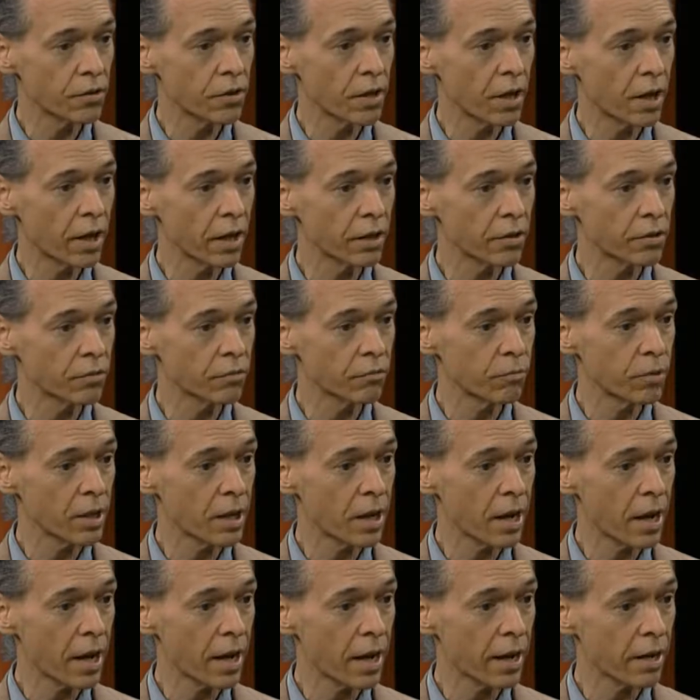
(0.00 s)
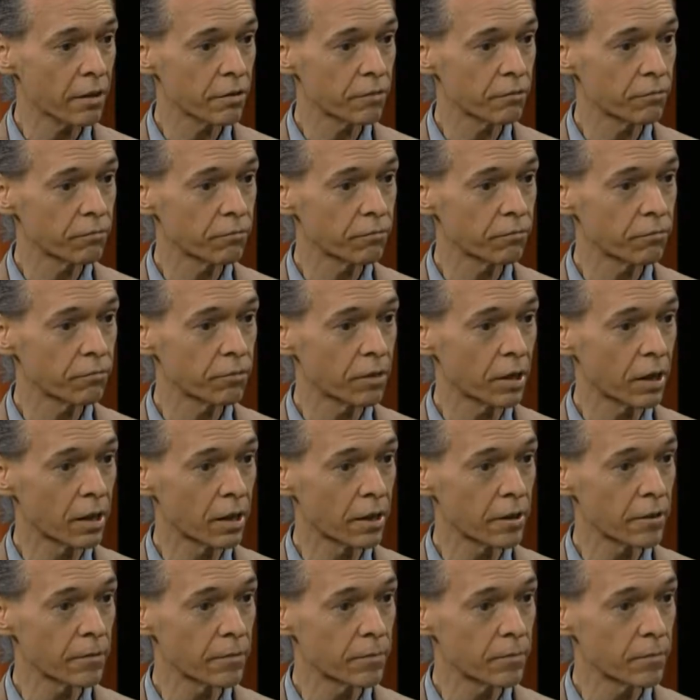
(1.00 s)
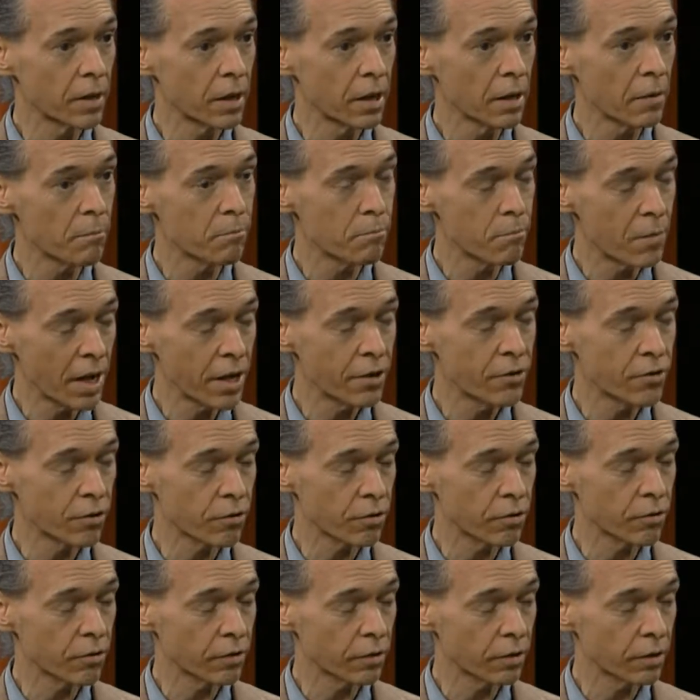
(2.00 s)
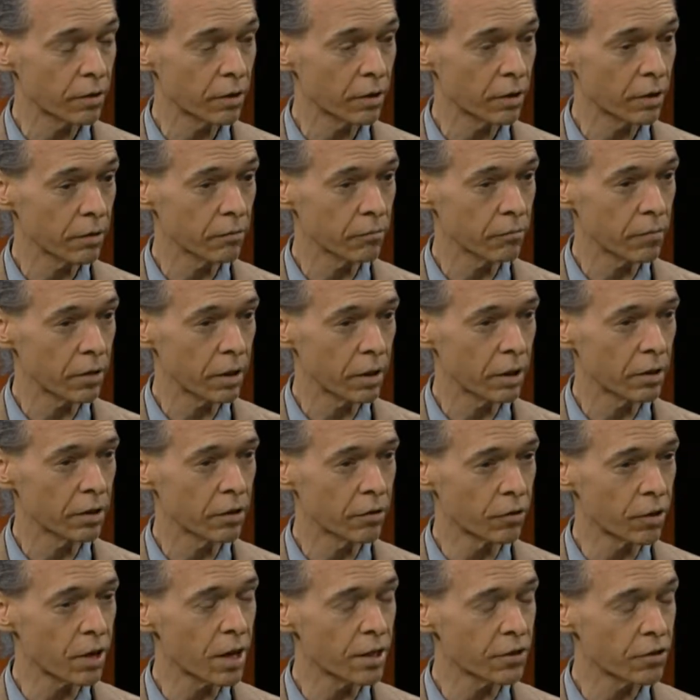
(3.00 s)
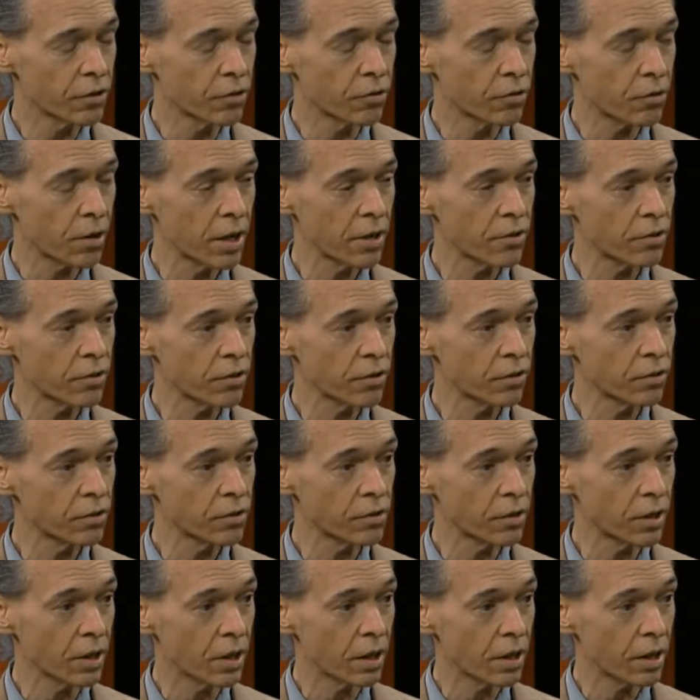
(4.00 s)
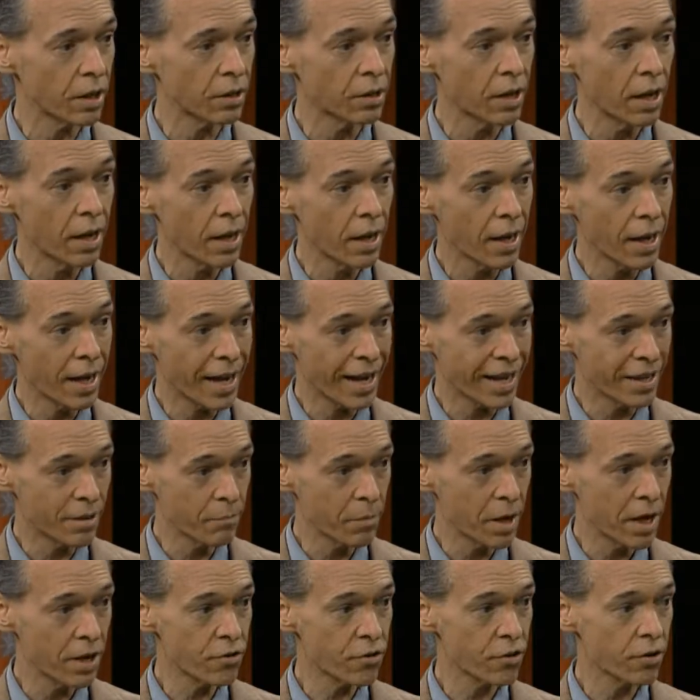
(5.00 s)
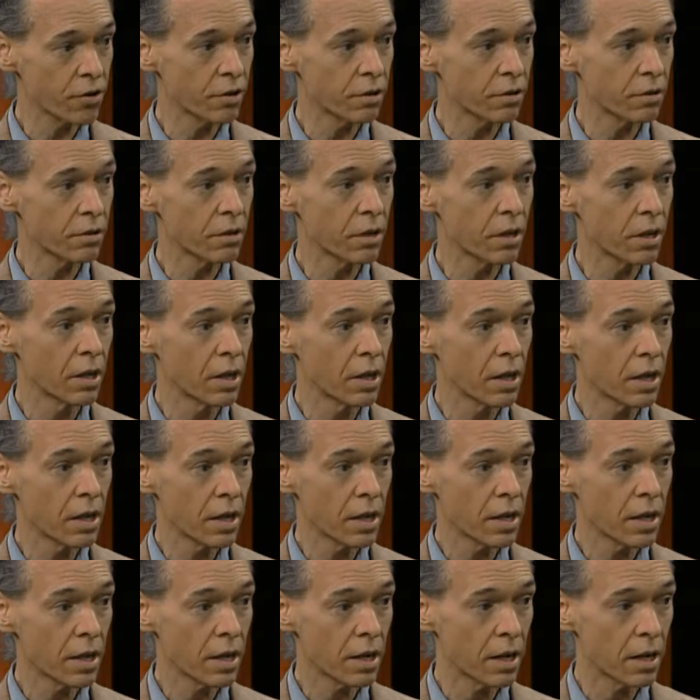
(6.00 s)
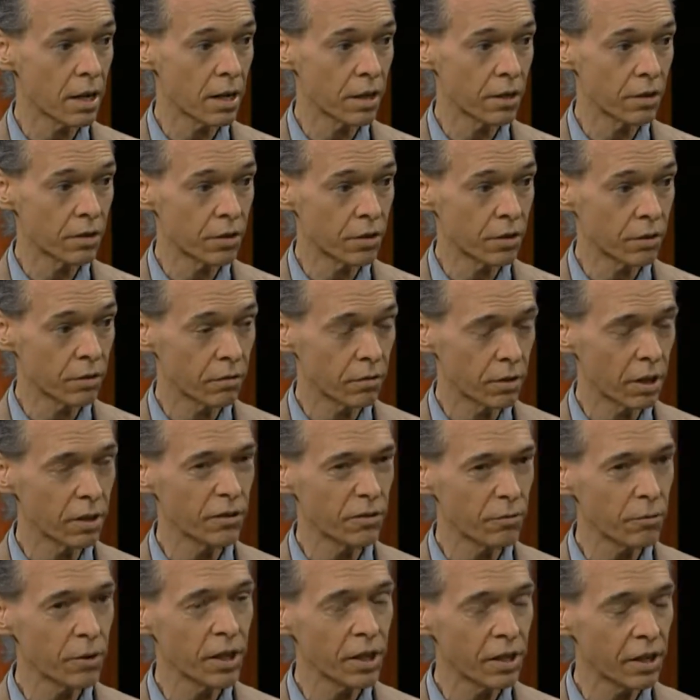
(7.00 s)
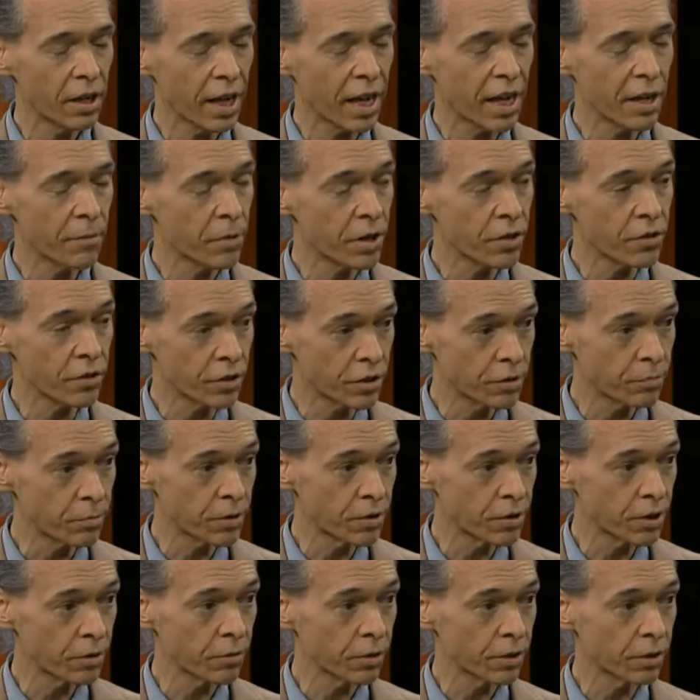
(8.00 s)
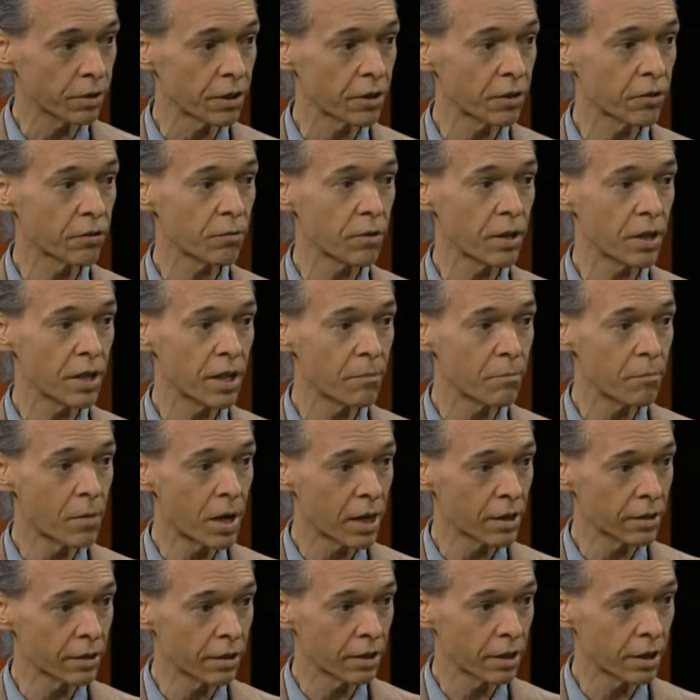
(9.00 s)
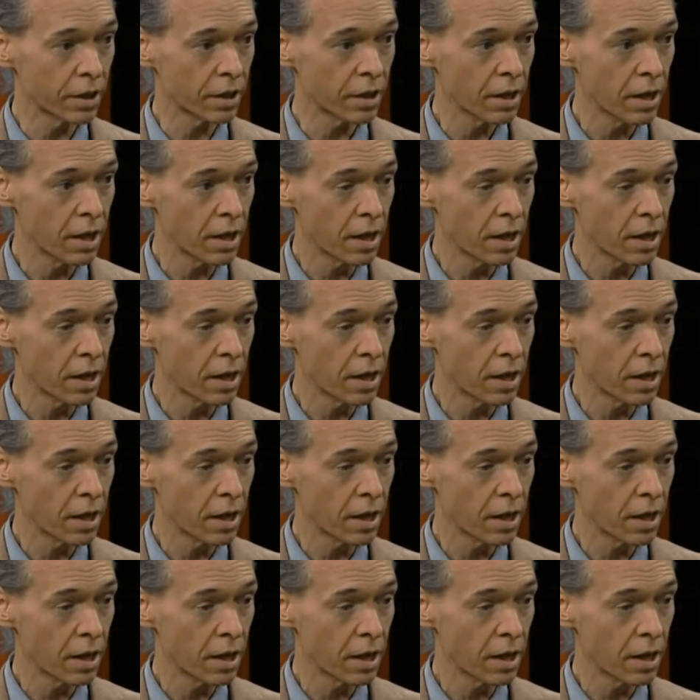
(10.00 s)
that we have major concentrations in animation, in 3D animation specifically, 3D modeling,